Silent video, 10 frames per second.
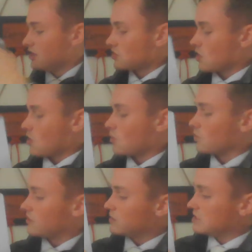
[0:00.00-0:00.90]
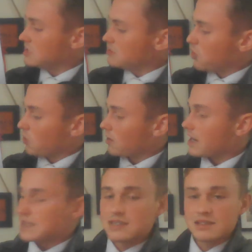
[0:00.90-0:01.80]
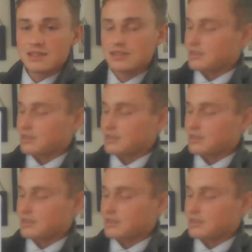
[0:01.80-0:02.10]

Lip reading: So when we depolarize,